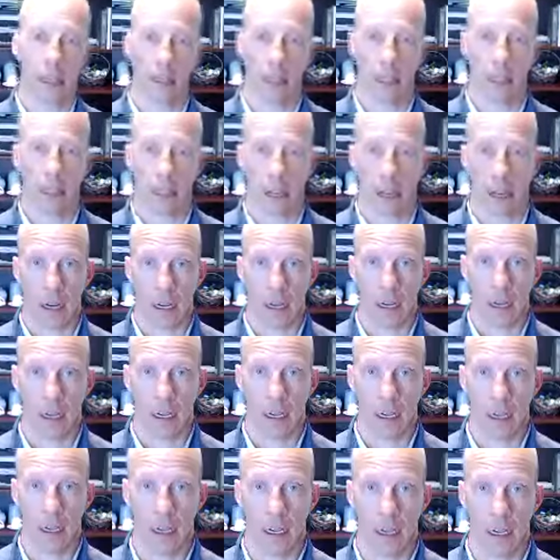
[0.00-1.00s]
to talk.
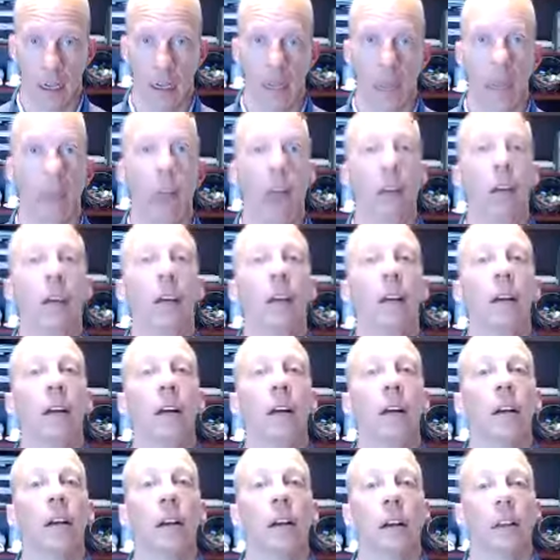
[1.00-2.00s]

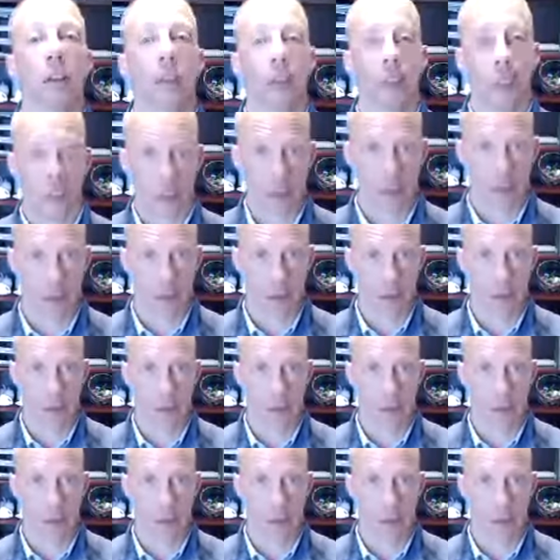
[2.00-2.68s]
Listen.